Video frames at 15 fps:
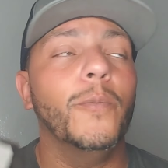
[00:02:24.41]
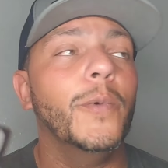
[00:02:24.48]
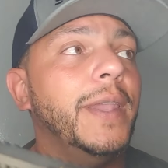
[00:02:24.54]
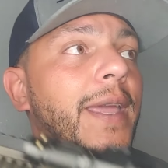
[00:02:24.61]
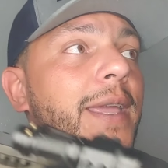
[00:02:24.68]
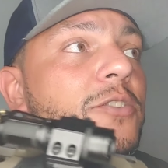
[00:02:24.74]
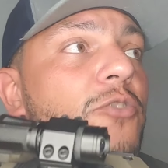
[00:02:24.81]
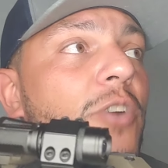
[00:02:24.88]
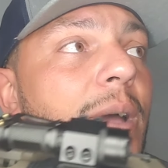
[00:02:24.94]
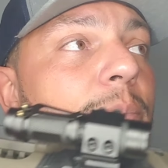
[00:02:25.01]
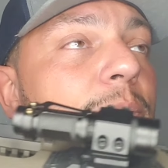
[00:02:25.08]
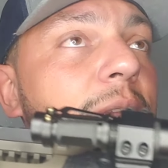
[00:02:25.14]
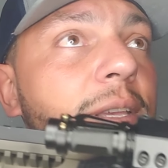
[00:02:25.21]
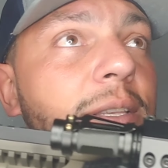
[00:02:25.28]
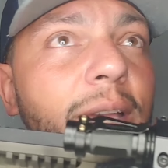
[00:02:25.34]
When they
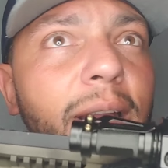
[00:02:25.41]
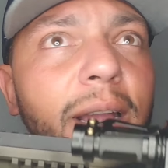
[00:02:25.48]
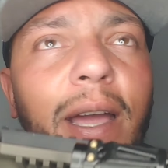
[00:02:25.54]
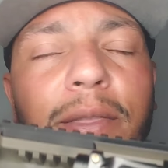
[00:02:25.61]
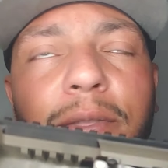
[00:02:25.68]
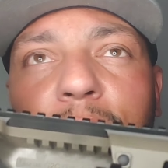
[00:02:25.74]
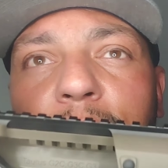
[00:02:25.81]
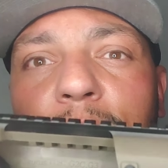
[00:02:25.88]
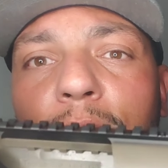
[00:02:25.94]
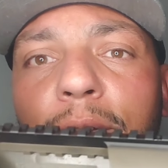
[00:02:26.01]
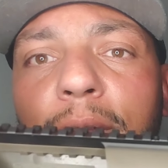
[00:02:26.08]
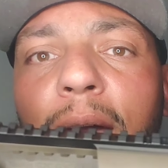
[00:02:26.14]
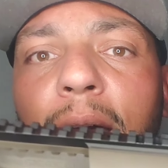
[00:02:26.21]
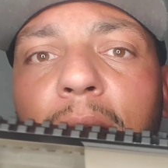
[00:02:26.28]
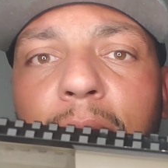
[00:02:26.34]
dropped these, I got this during
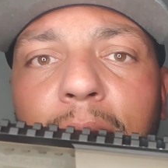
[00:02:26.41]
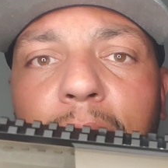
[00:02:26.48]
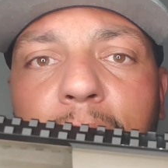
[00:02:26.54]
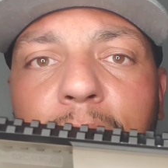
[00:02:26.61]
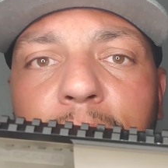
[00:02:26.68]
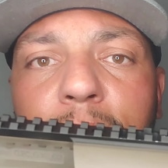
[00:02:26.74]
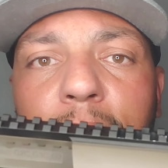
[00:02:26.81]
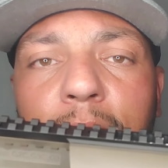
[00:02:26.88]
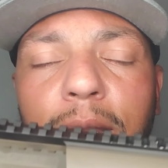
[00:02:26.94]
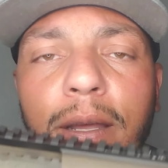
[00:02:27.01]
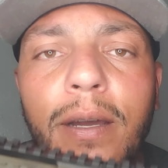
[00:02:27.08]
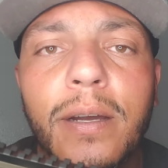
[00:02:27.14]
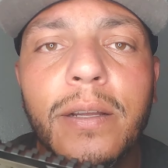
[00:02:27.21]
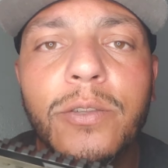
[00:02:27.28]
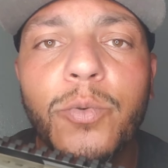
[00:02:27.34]
the holidays in
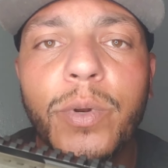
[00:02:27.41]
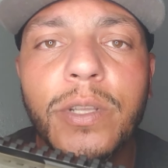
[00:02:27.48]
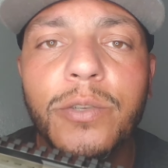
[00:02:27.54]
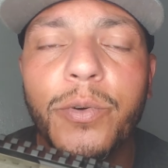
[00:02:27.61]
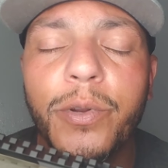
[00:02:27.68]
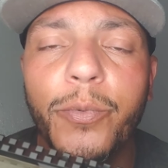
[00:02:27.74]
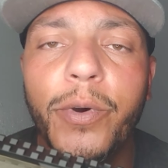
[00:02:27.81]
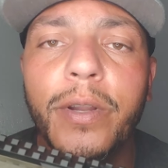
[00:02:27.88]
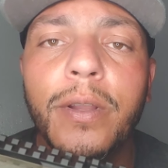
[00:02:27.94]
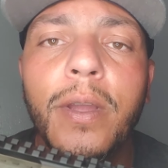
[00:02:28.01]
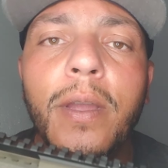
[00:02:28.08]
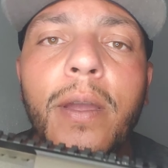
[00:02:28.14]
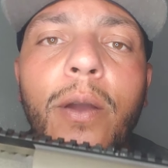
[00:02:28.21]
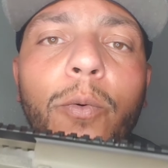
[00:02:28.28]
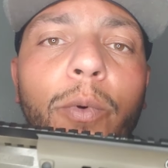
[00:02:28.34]
uh, 2021.
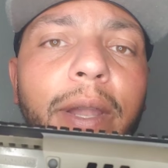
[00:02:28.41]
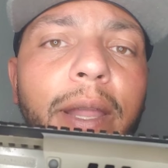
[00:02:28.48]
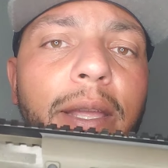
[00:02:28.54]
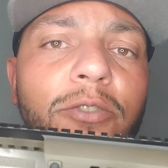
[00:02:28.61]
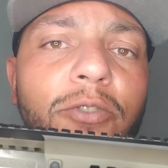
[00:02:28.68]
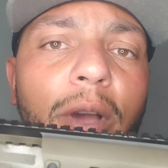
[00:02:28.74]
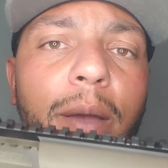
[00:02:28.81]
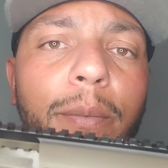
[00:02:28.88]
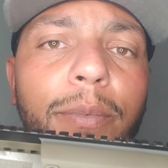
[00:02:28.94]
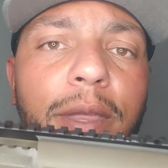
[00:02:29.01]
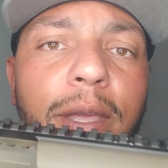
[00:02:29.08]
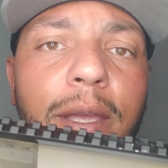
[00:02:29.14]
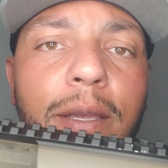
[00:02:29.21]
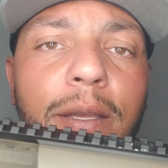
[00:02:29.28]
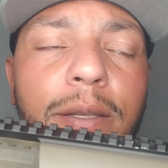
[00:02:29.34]
When they dropped
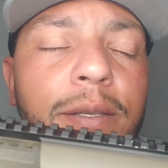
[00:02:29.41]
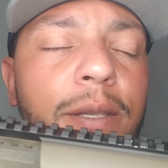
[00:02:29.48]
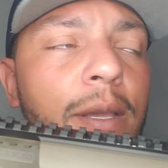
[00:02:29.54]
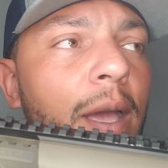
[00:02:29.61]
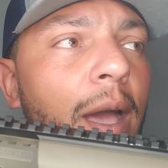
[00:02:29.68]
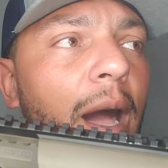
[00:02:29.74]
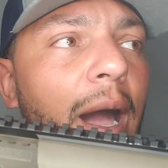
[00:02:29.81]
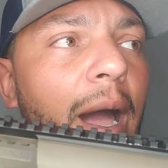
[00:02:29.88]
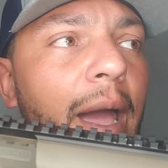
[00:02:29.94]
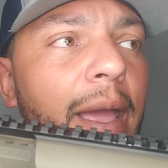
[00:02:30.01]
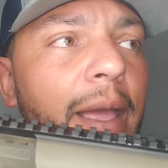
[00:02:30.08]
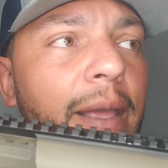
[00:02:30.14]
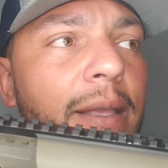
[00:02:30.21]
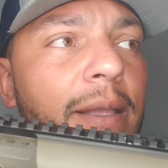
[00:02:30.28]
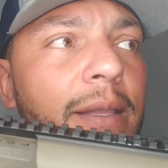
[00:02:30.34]
these,
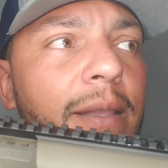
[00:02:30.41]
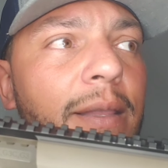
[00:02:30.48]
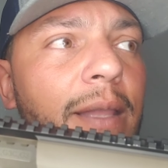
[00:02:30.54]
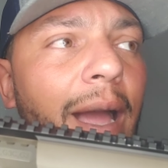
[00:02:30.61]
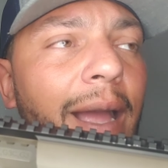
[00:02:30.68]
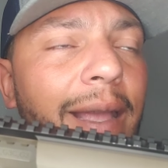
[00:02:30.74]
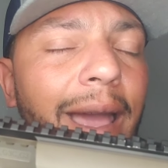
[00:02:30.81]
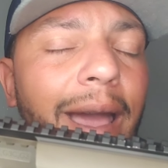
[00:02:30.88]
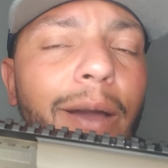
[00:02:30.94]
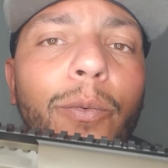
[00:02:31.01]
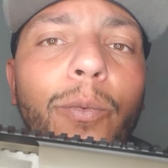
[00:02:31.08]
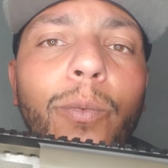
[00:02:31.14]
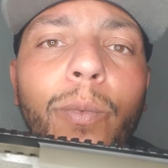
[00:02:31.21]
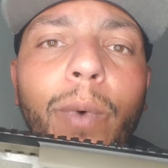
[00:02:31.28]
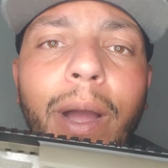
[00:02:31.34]
I I
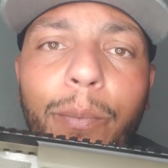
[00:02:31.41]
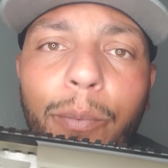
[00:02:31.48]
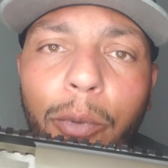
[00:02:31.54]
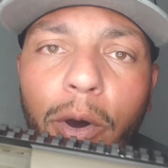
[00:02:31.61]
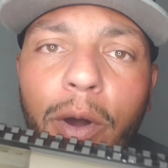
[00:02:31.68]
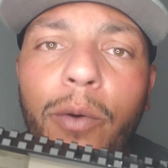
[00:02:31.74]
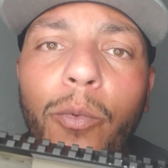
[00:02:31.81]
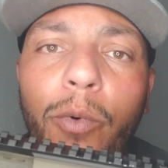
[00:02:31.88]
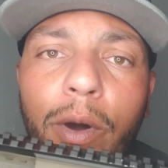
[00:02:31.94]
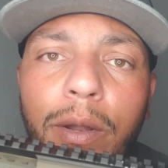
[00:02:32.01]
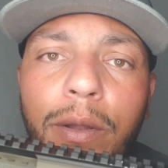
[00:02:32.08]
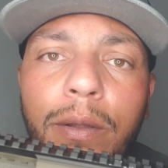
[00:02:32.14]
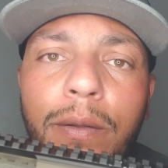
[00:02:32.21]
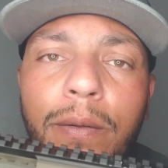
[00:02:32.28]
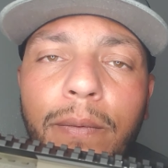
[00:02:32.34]
got I bought
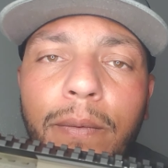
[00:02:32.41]
one,